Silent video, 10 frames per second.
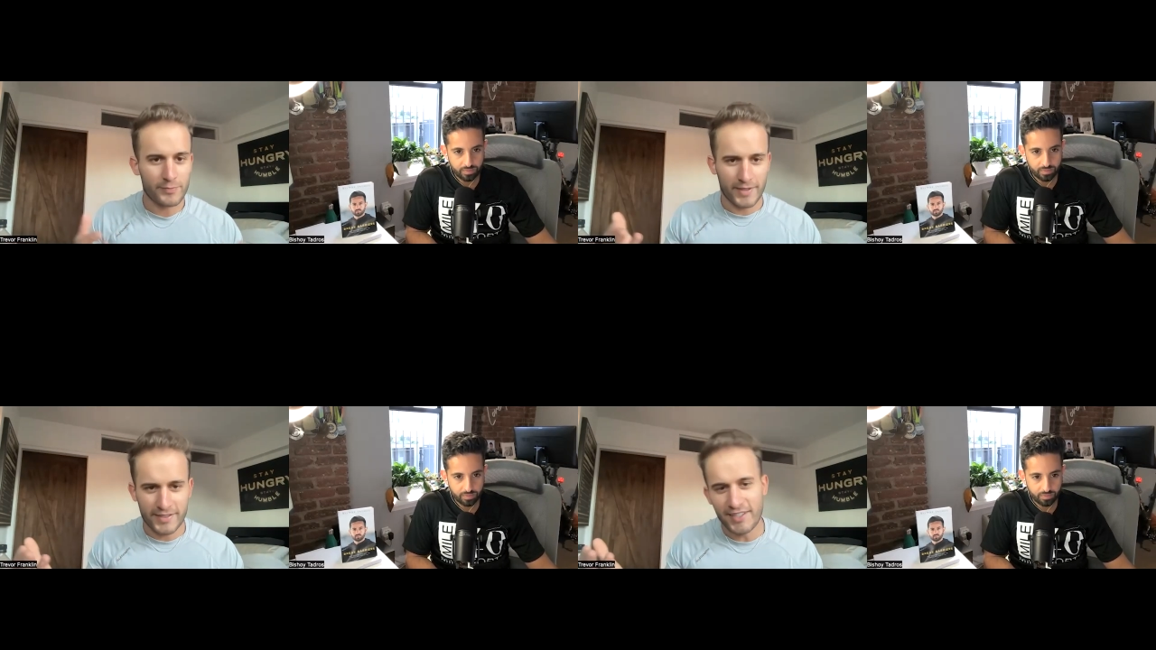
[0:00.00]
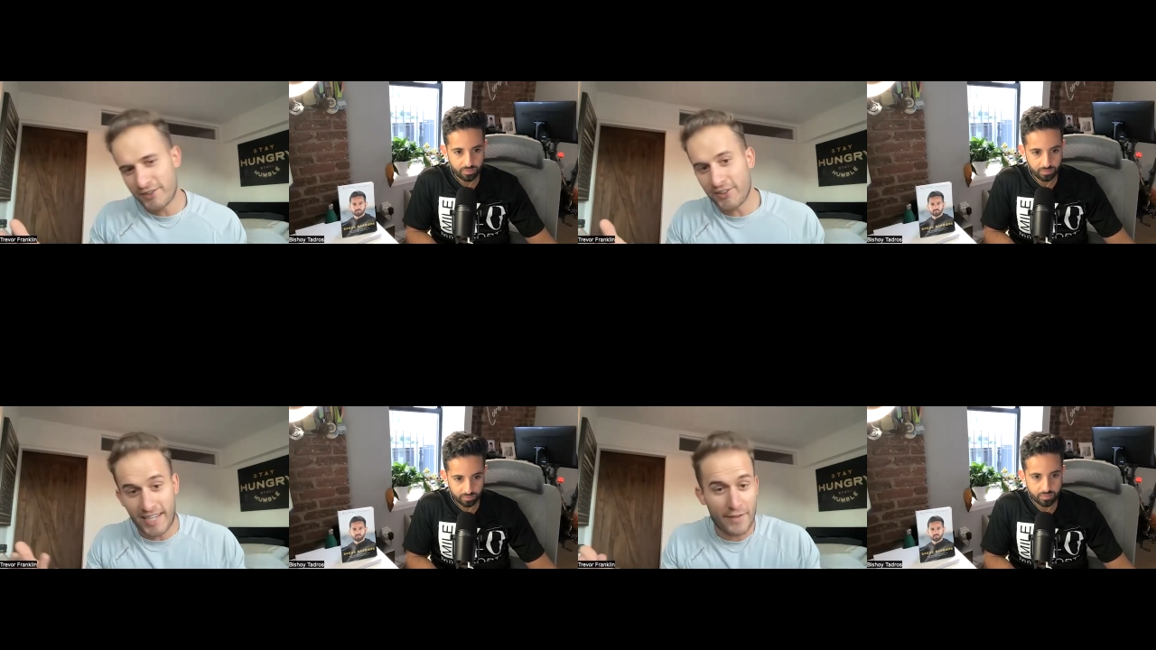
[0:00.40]

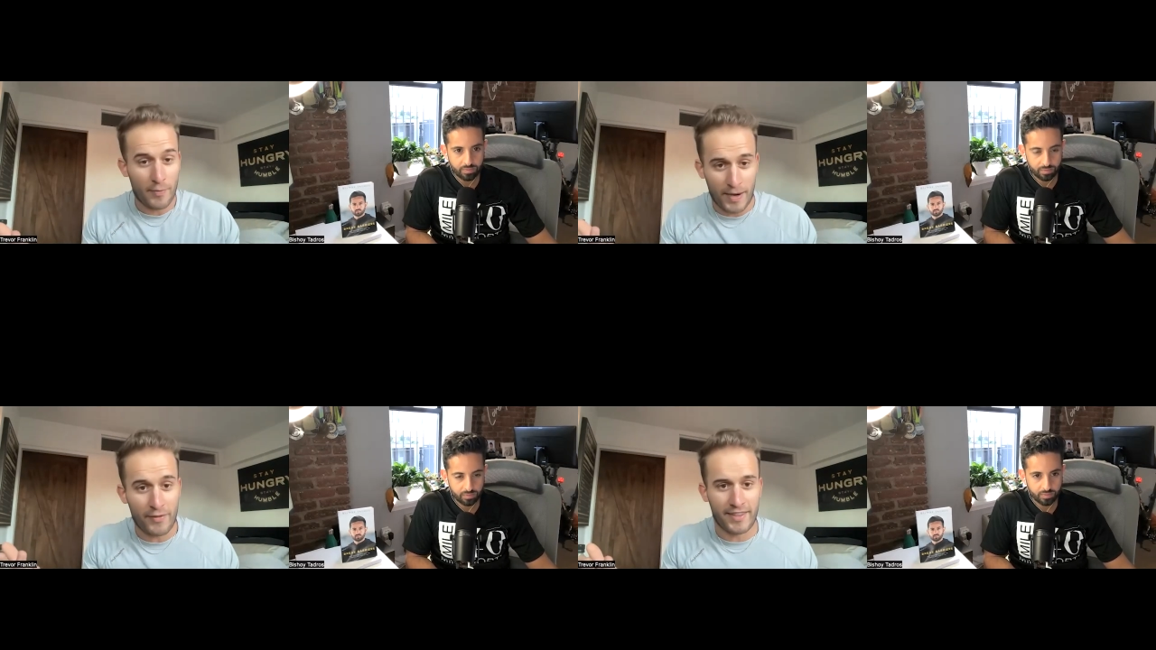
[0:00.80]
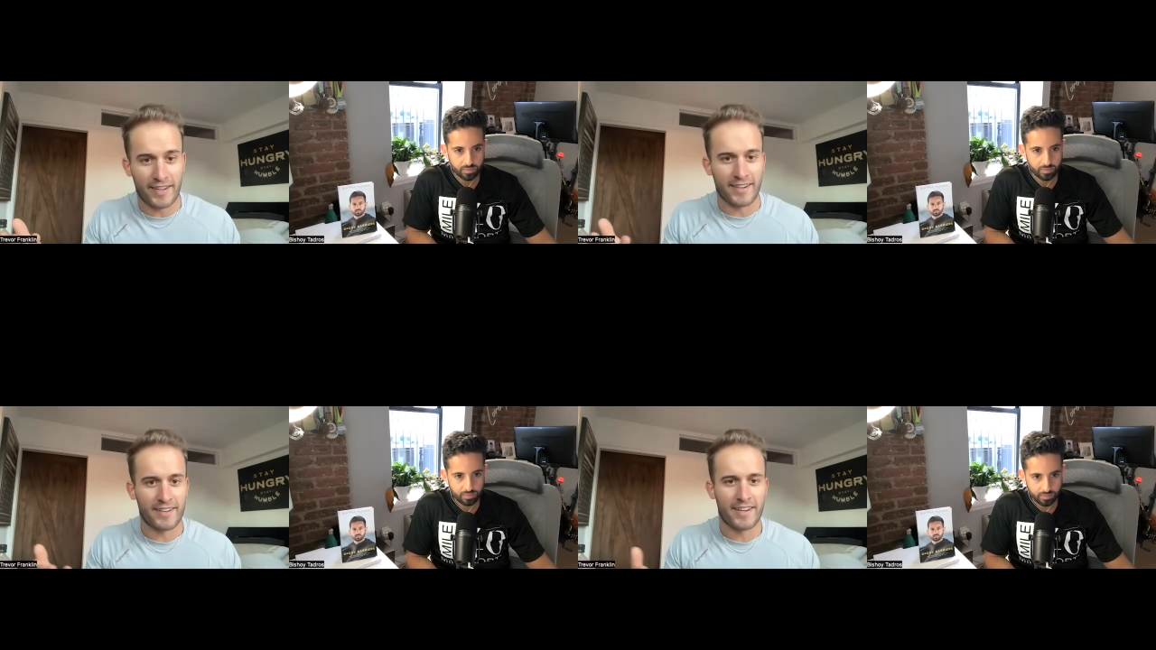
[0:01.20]
Speaker 1: essentially gave up
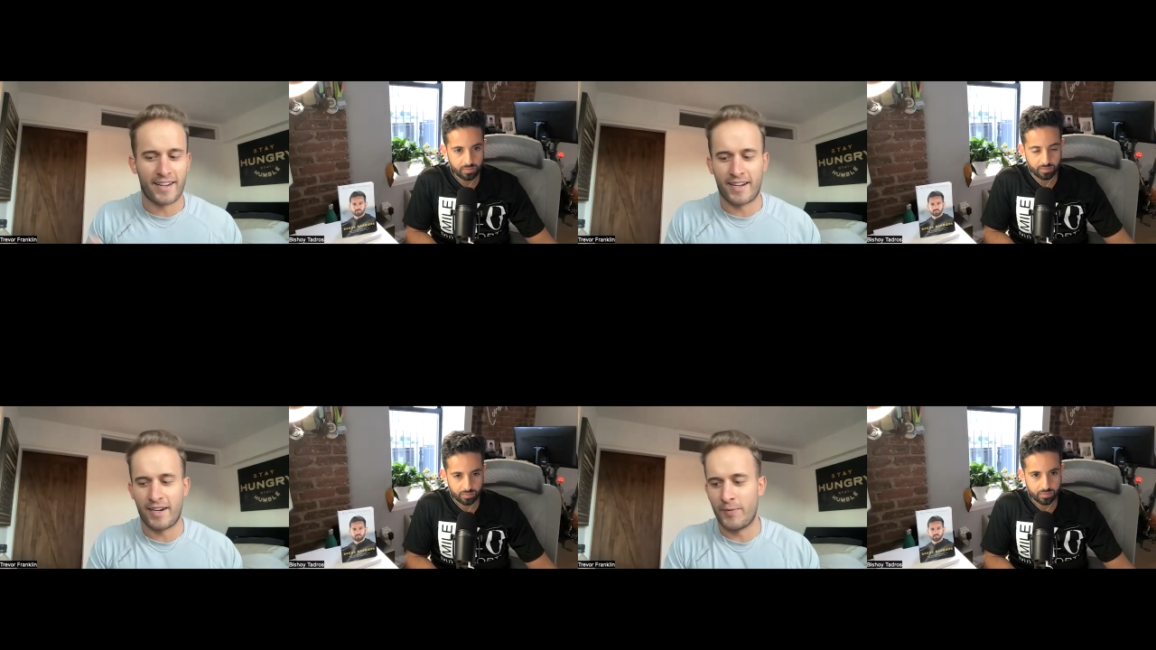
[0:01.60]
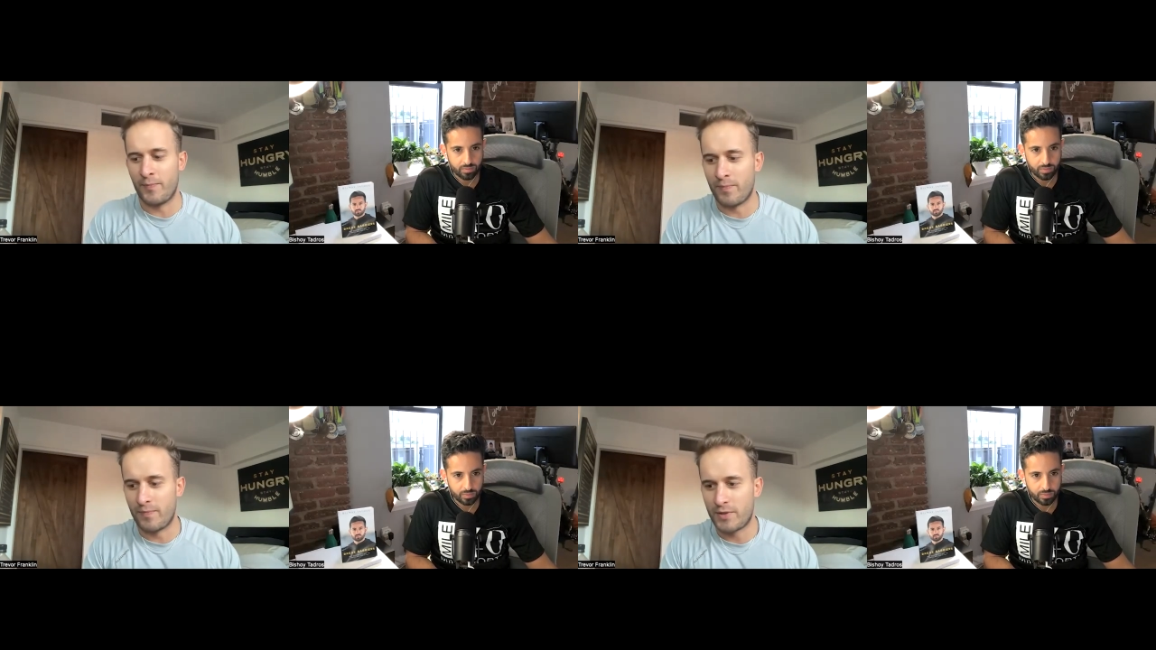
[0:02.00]
everything
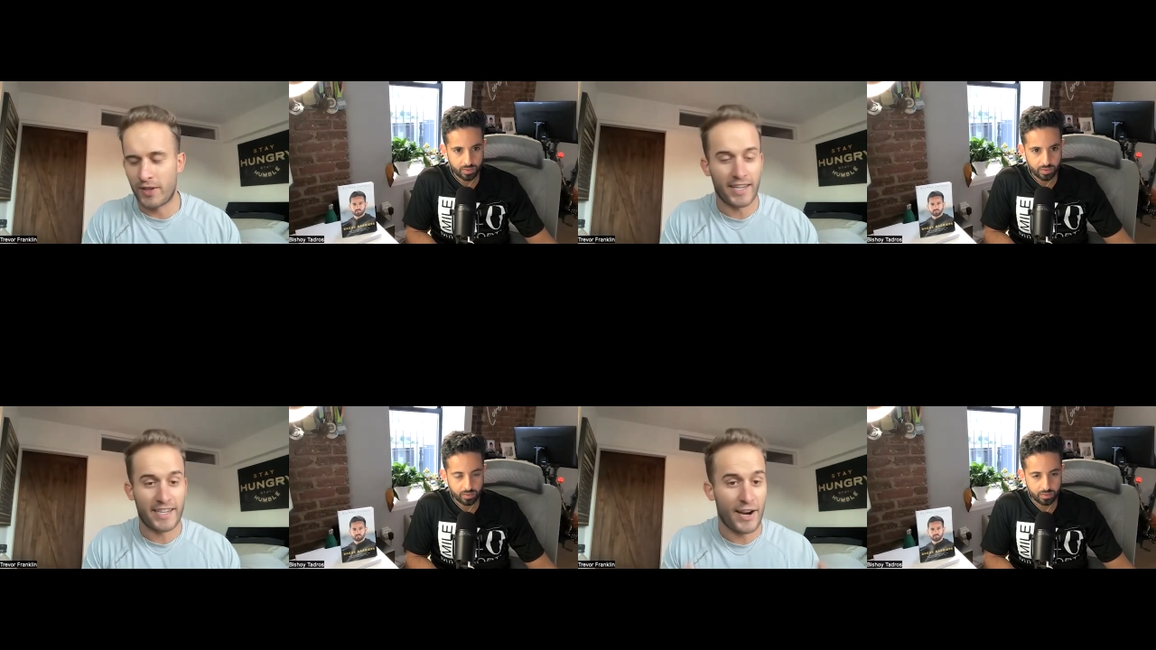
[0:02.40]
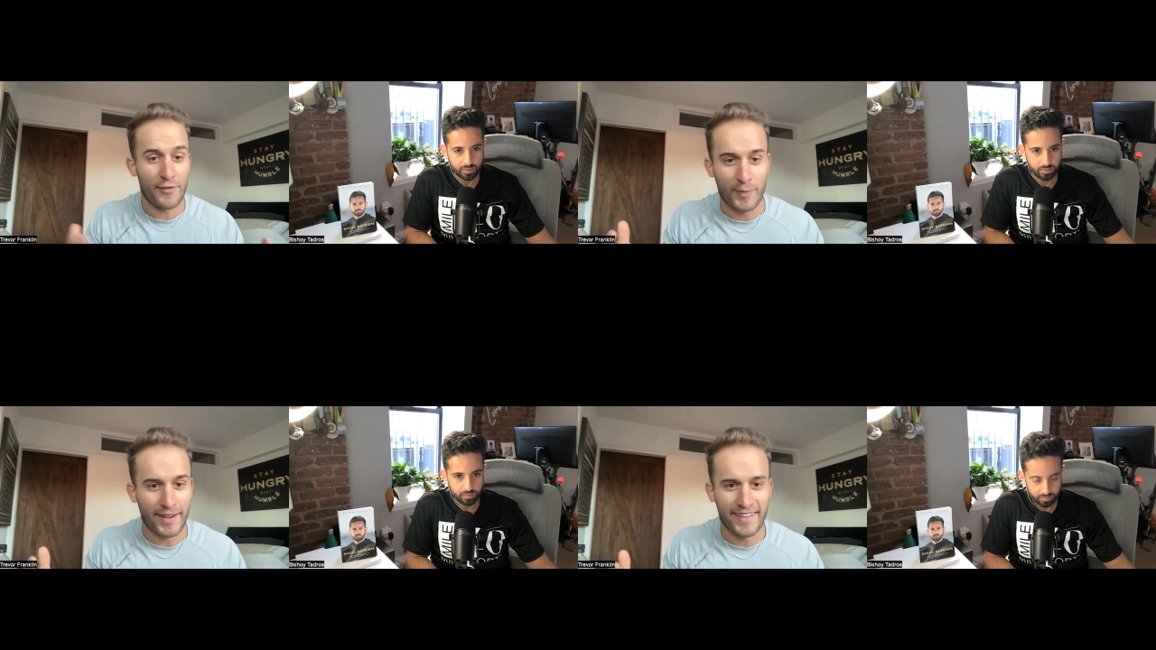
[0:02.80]
um, to like care
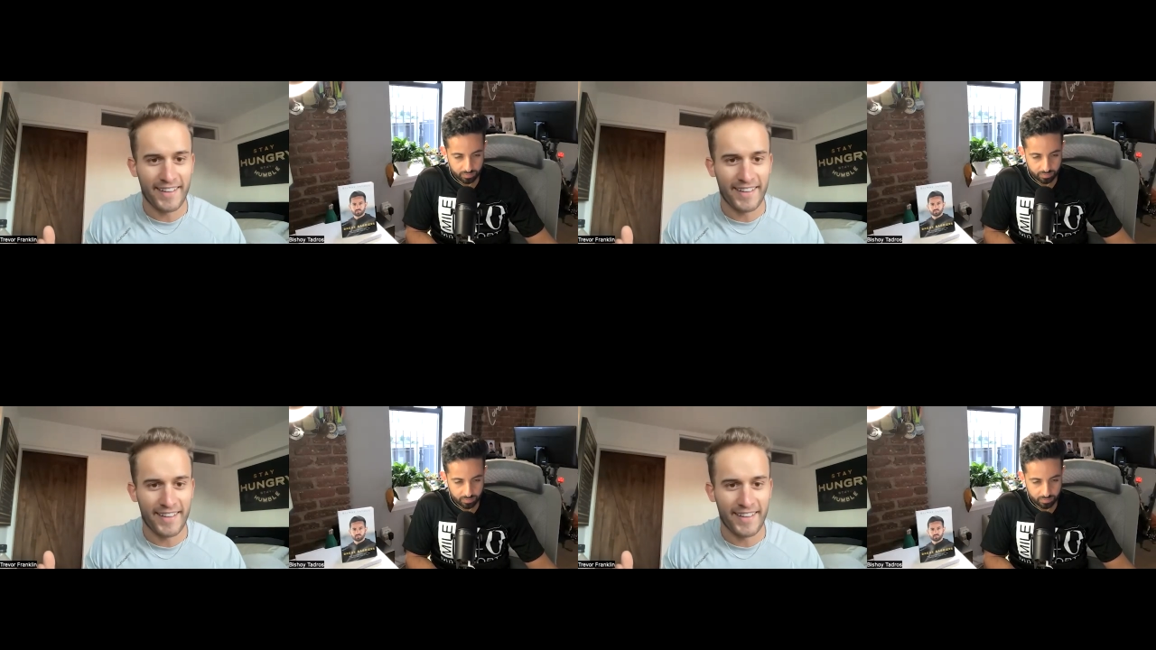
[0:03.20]
for me.